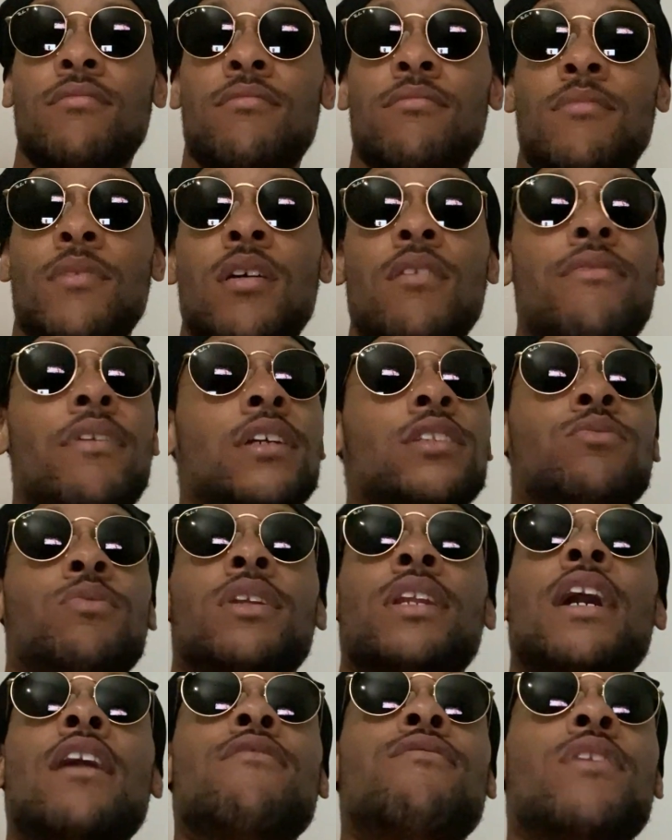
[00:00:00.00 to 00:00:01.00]
Motherfuckers would
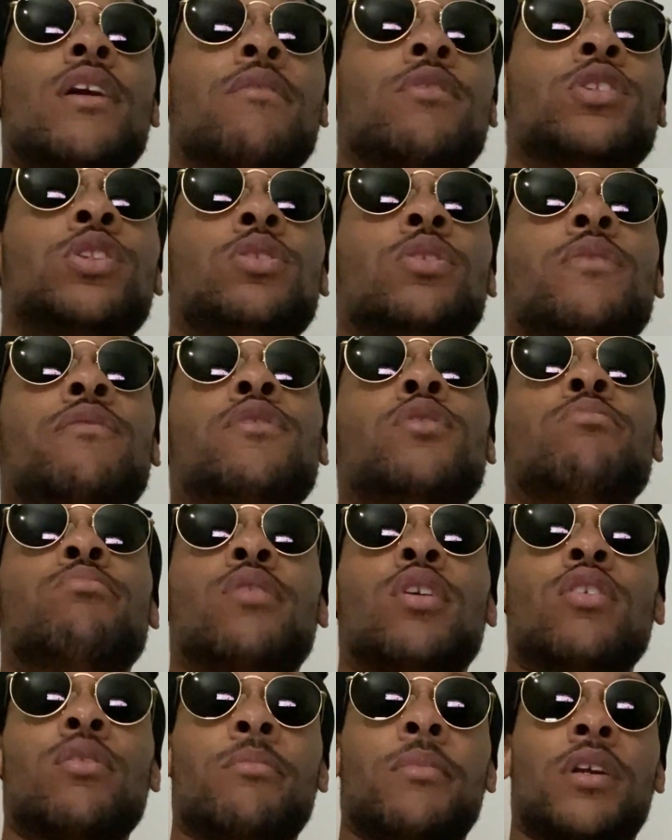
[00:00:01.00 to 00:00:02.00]
not fuck with you if you
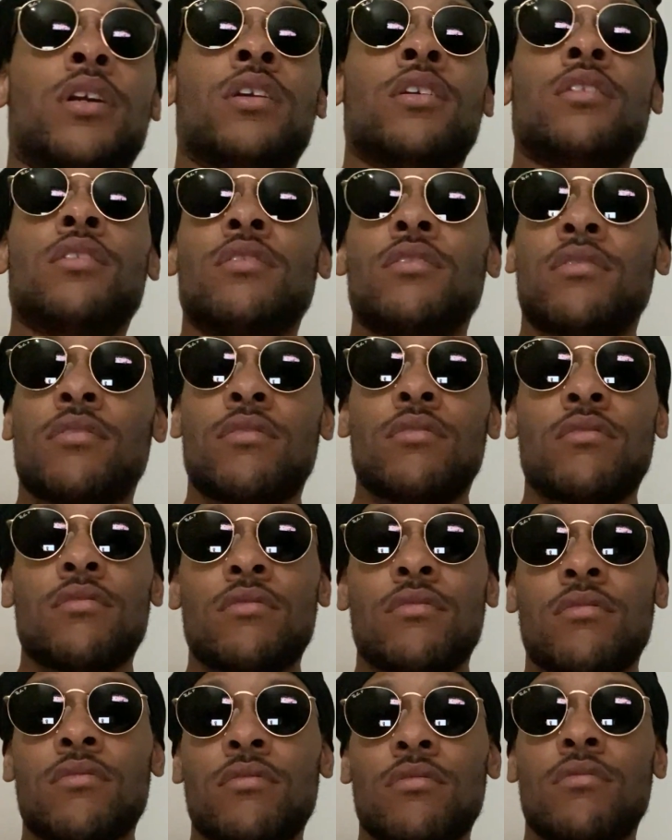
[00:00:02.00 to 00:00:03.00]
broke, man.
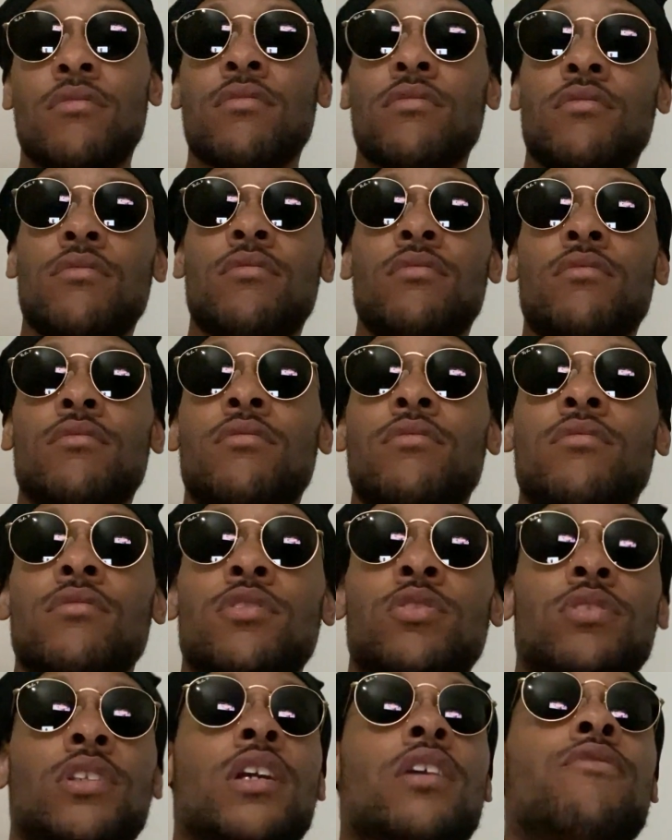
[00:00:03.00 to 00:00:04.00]

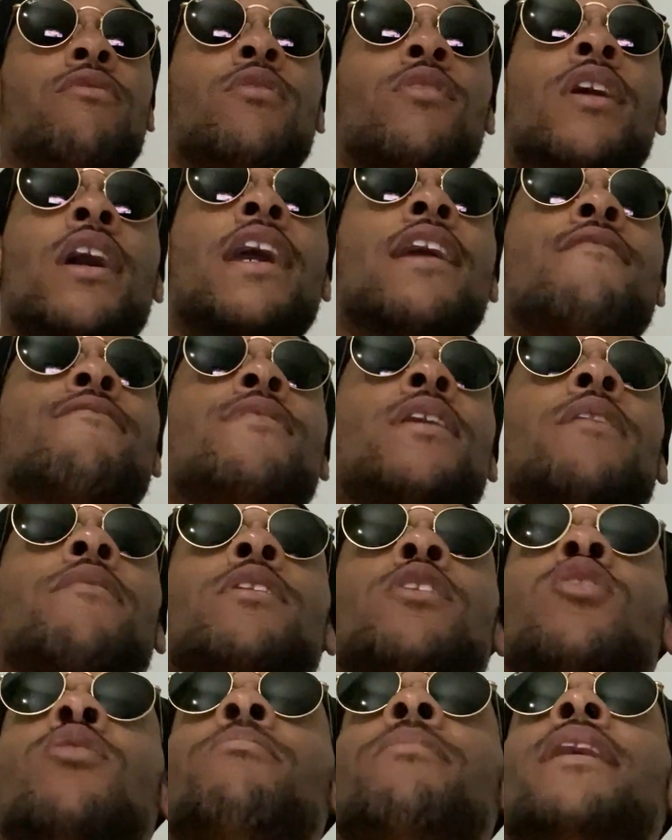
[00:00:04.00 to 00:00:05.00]
So therefore, I ain't fucking with
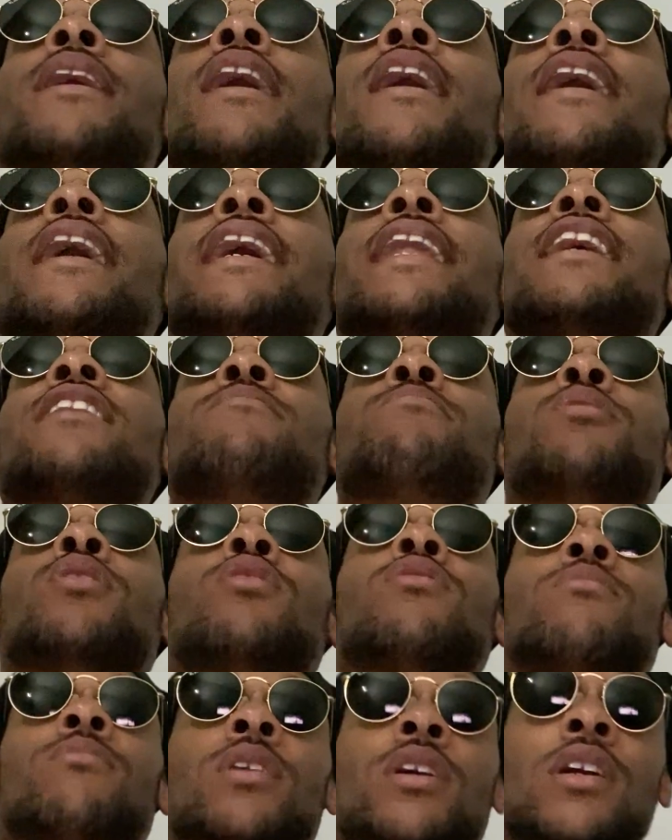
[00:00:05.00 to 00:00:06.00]
no bitch out here that's
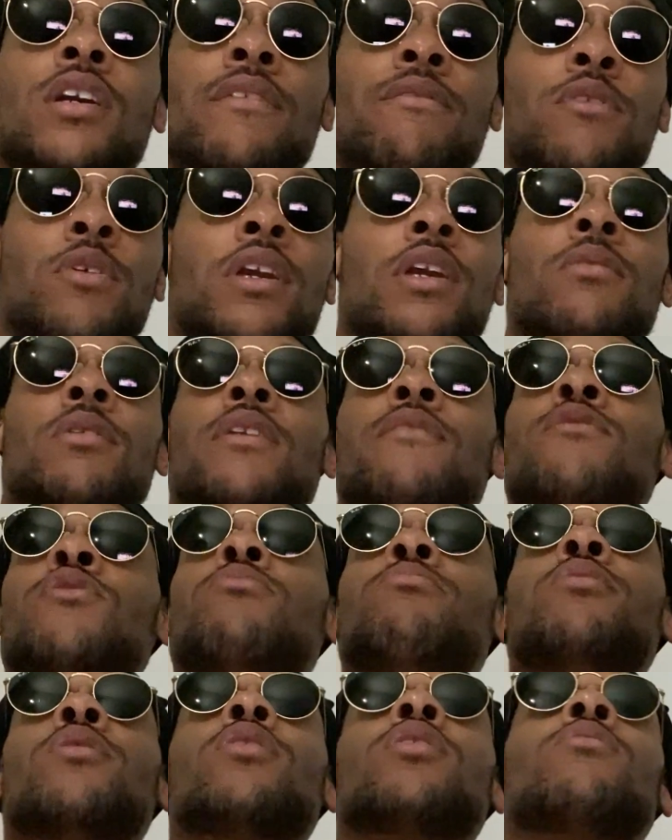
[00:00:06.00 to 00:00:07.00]
broke, man. If you
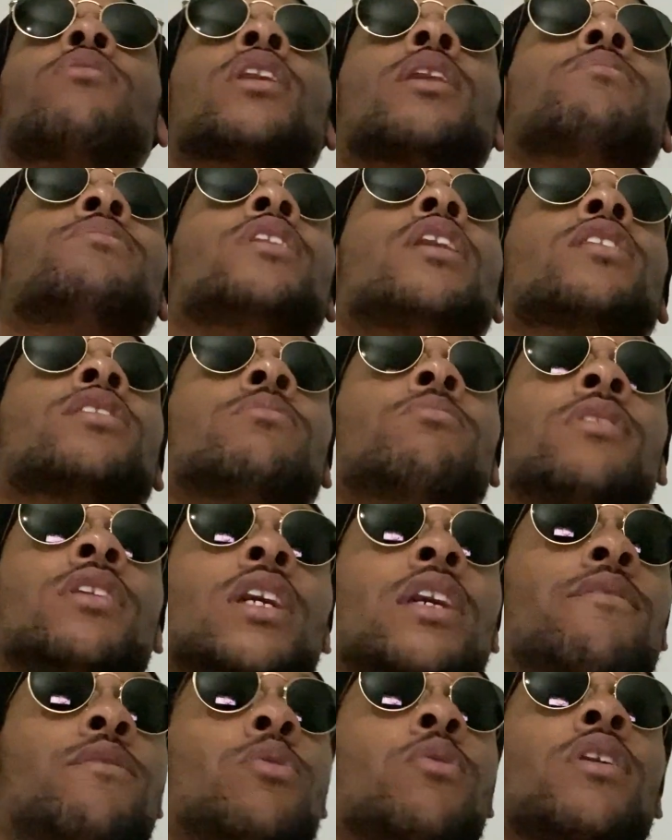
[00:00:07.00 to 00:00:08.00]
broke, don't come talk to me.
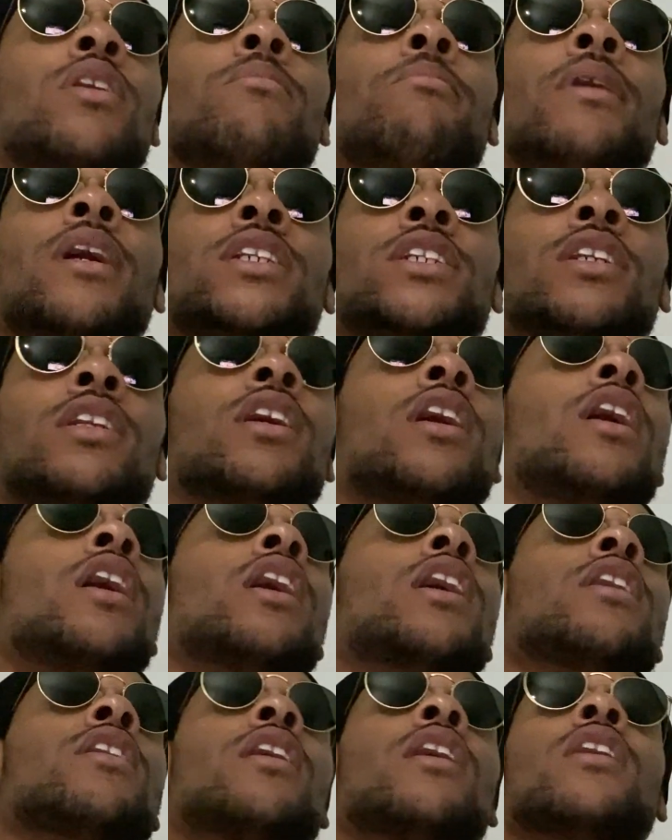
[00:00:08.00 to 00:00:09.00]
If you on a budget, I
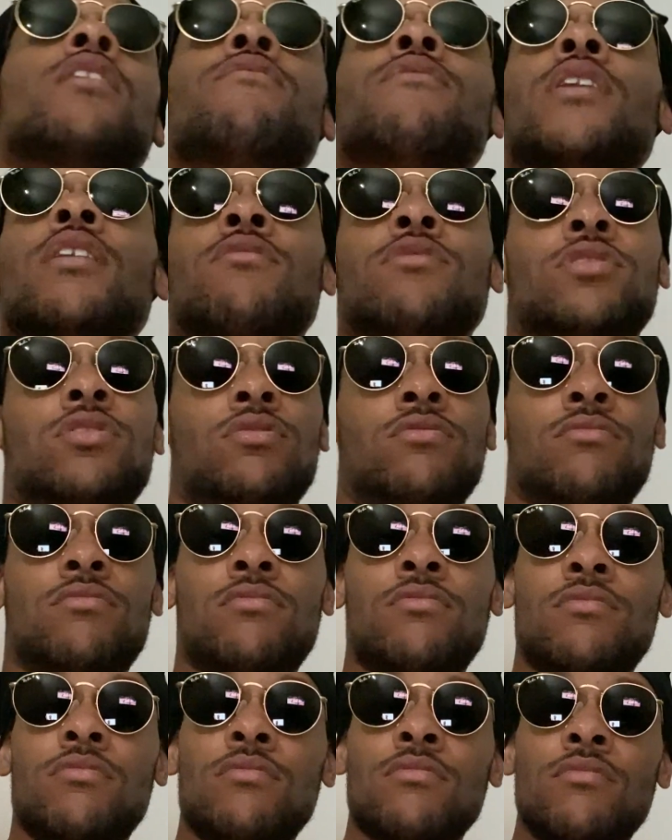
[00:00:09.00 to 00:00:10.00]
ain't fucking with you.
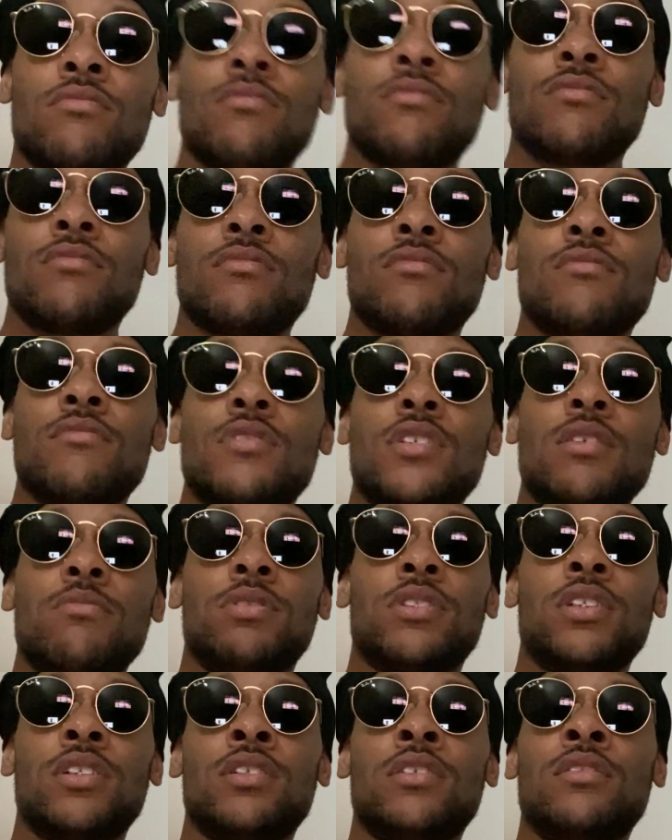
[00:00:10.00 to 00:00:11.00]
You know what I'm
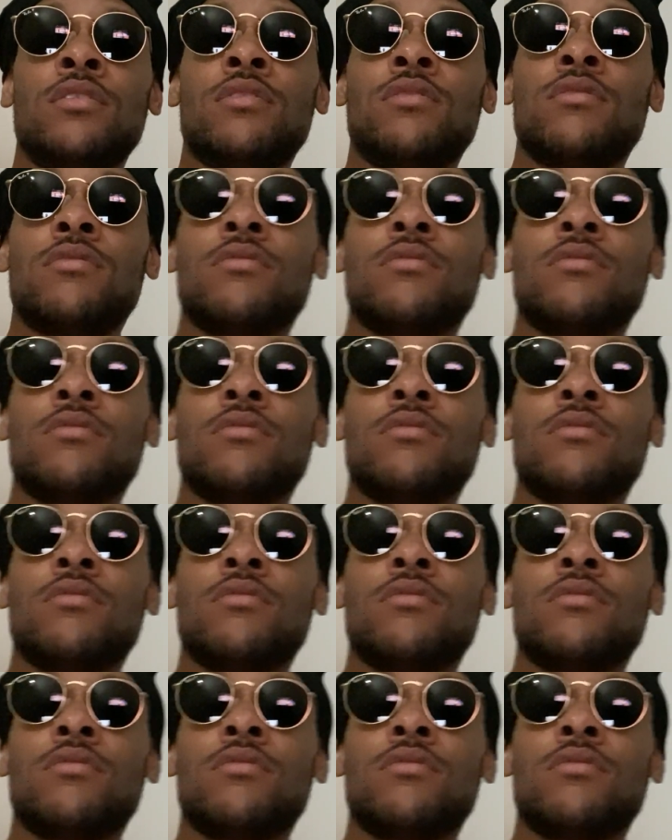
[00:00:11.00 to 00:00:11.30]
saying?